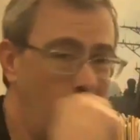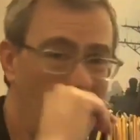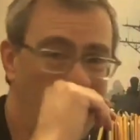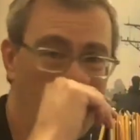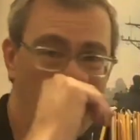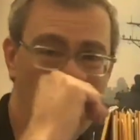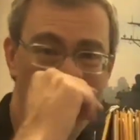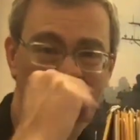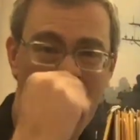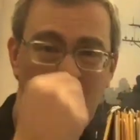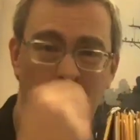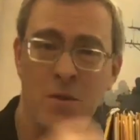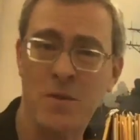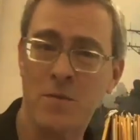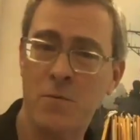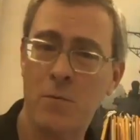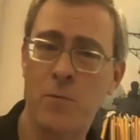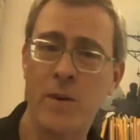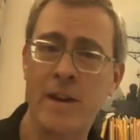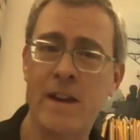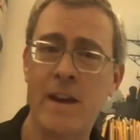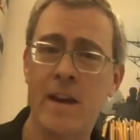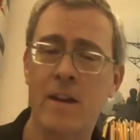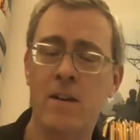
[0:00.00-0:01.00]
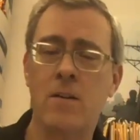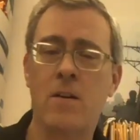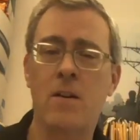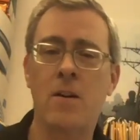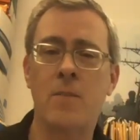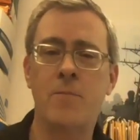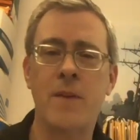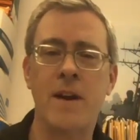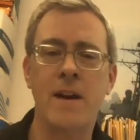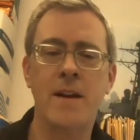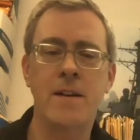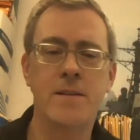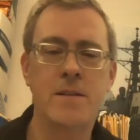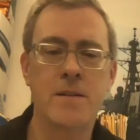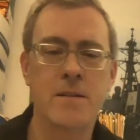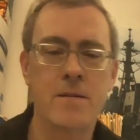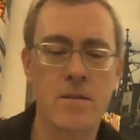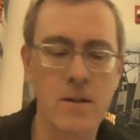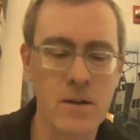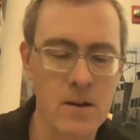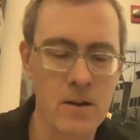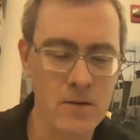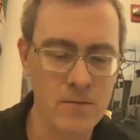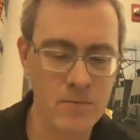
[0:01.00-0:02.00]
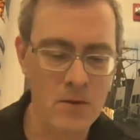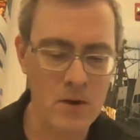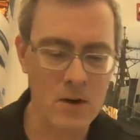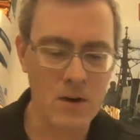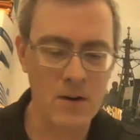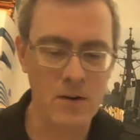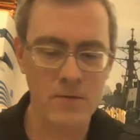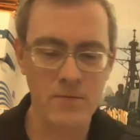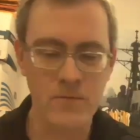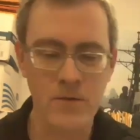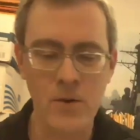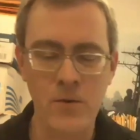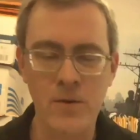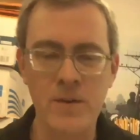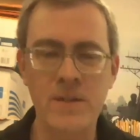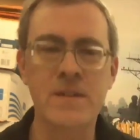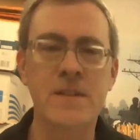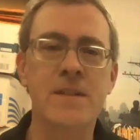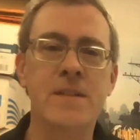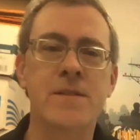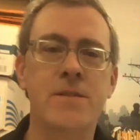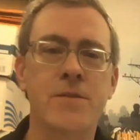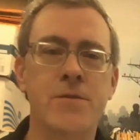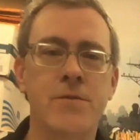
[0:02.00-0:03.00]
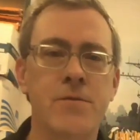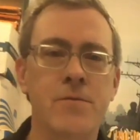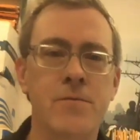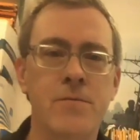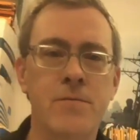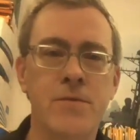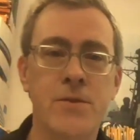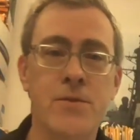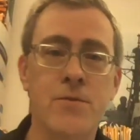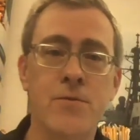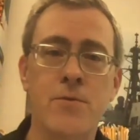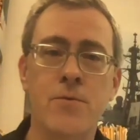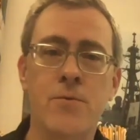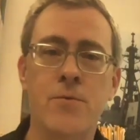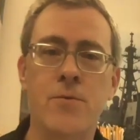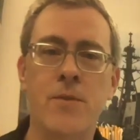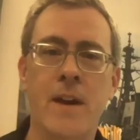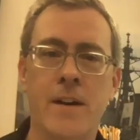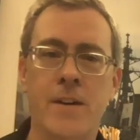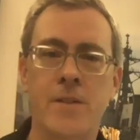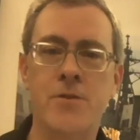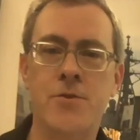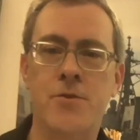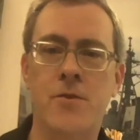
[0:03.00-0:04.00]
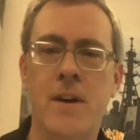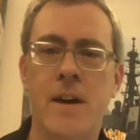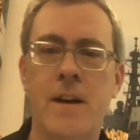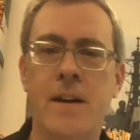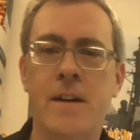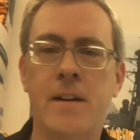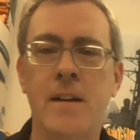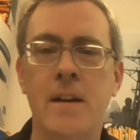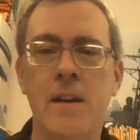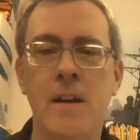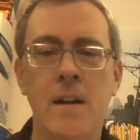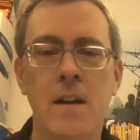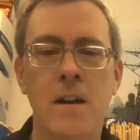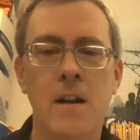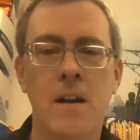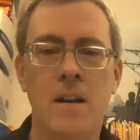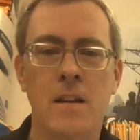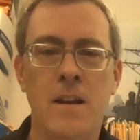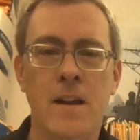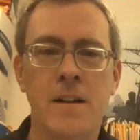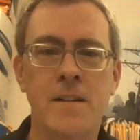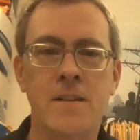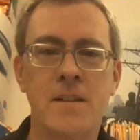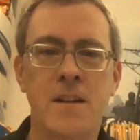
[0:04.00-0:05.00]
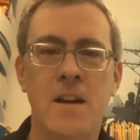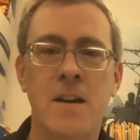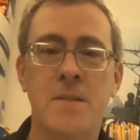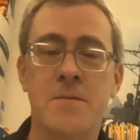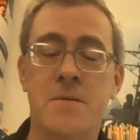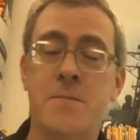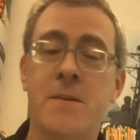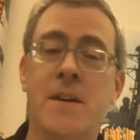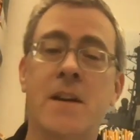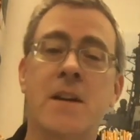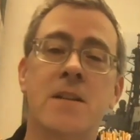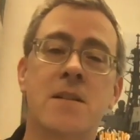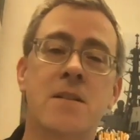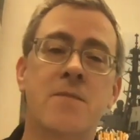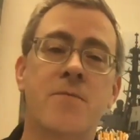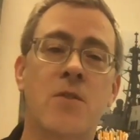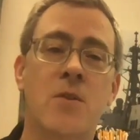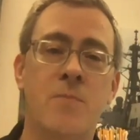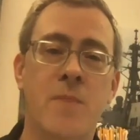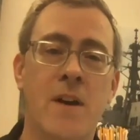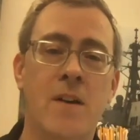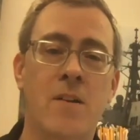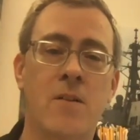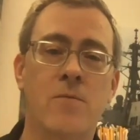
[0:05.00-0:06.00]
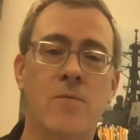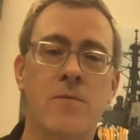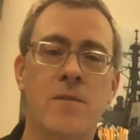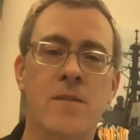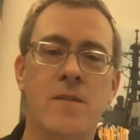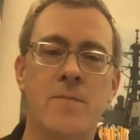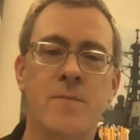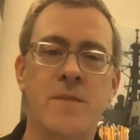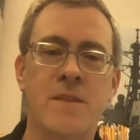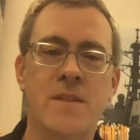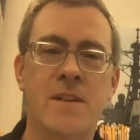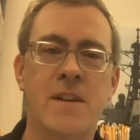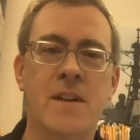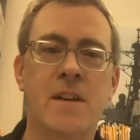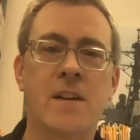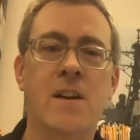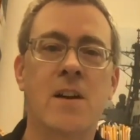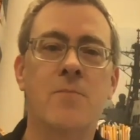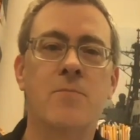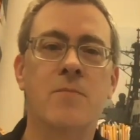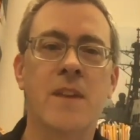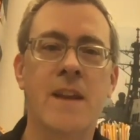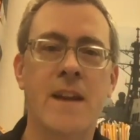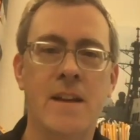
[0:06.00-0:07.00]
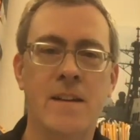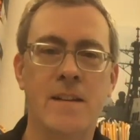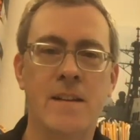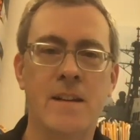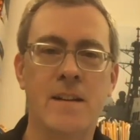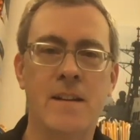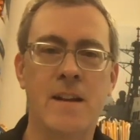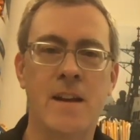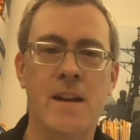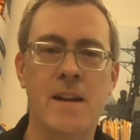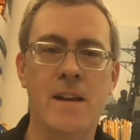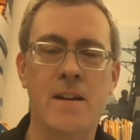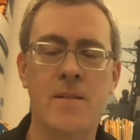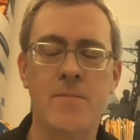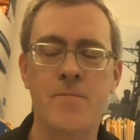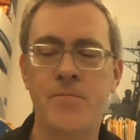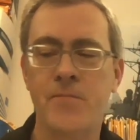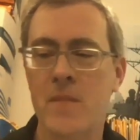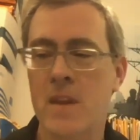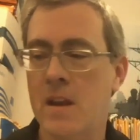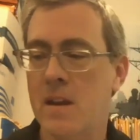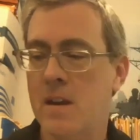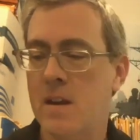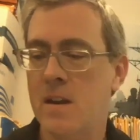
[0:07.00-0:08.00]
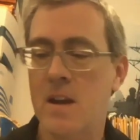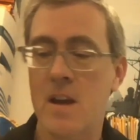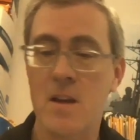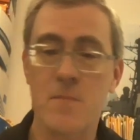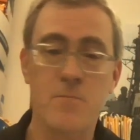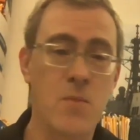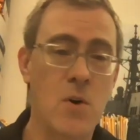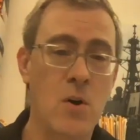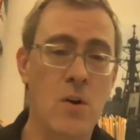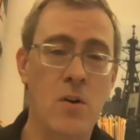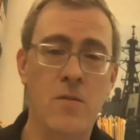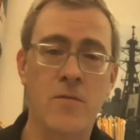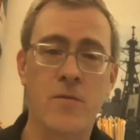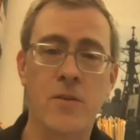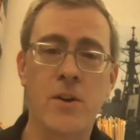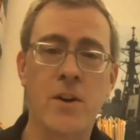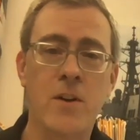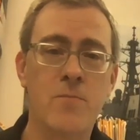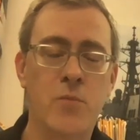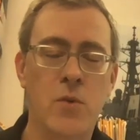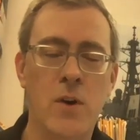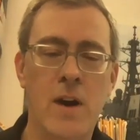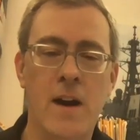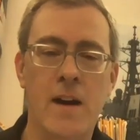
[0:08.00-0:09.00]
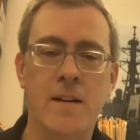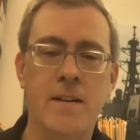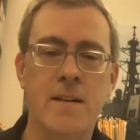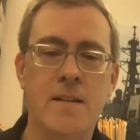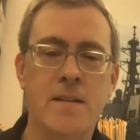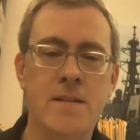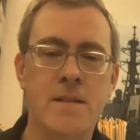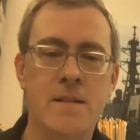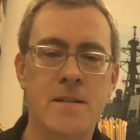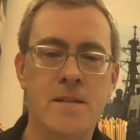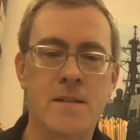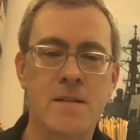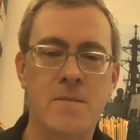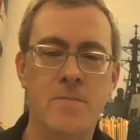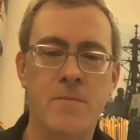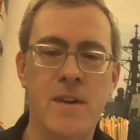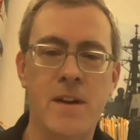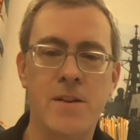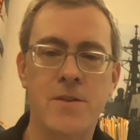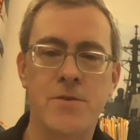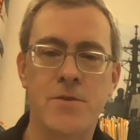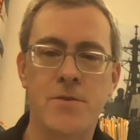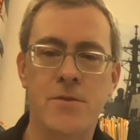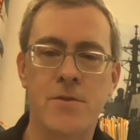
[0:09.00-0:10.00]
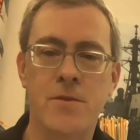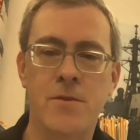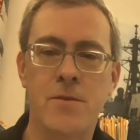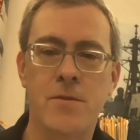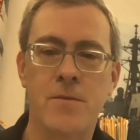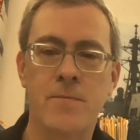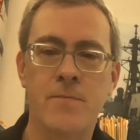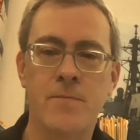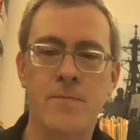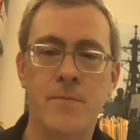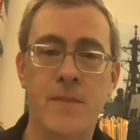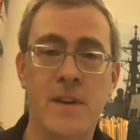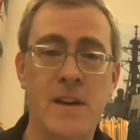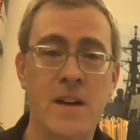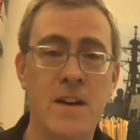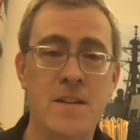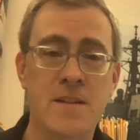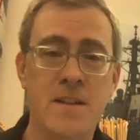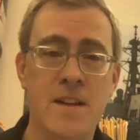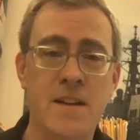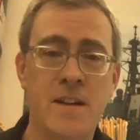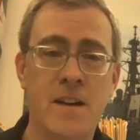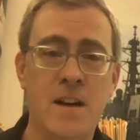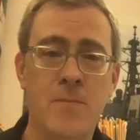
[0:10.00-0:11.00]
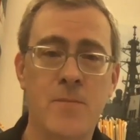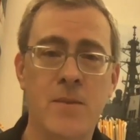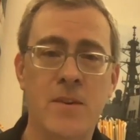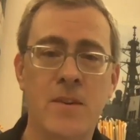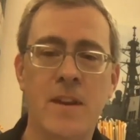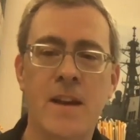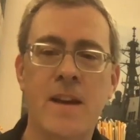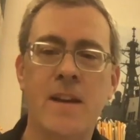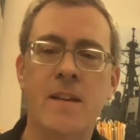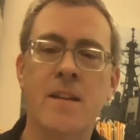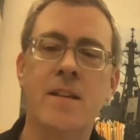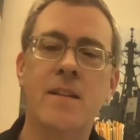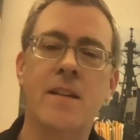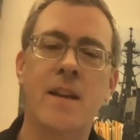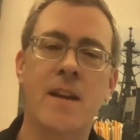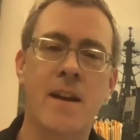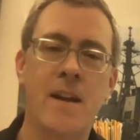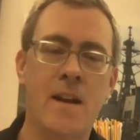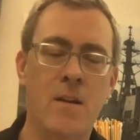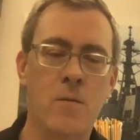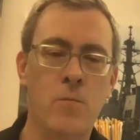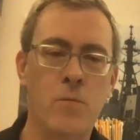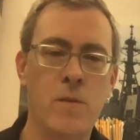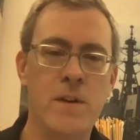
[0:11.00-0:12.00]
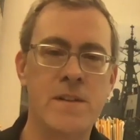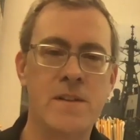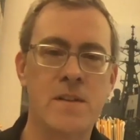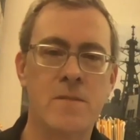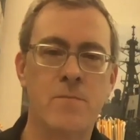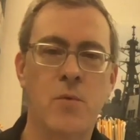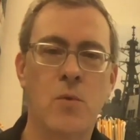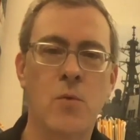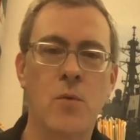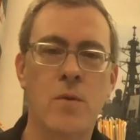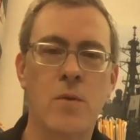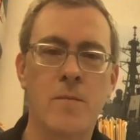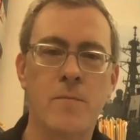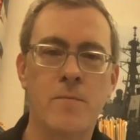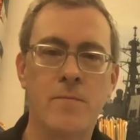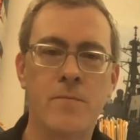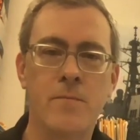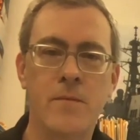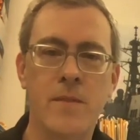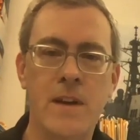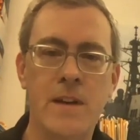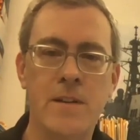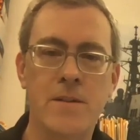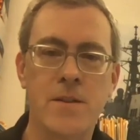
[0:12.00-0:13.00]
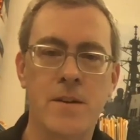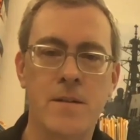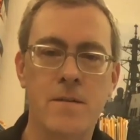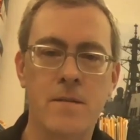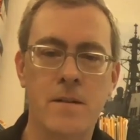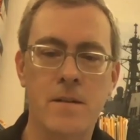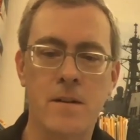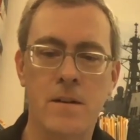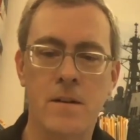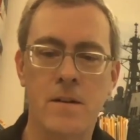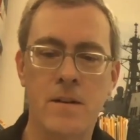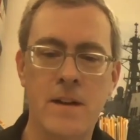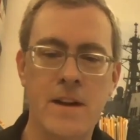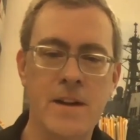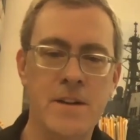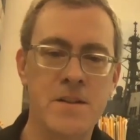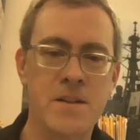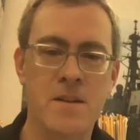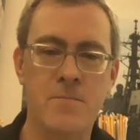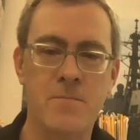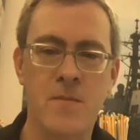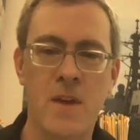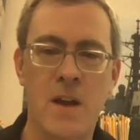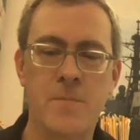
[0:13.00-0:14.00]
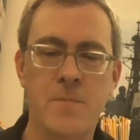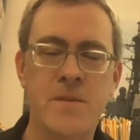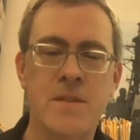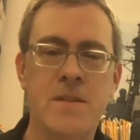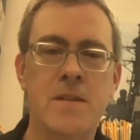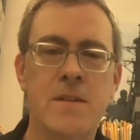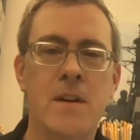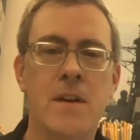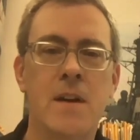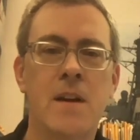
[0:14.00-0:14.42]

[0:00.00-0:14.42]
Of course, when we get our our notices to do an Attrite, a lot of times because of our battle rhythm, it's going to come late in the day. And part of a good practice is to make sure, because they come in late in the day and we support each of the MEPs,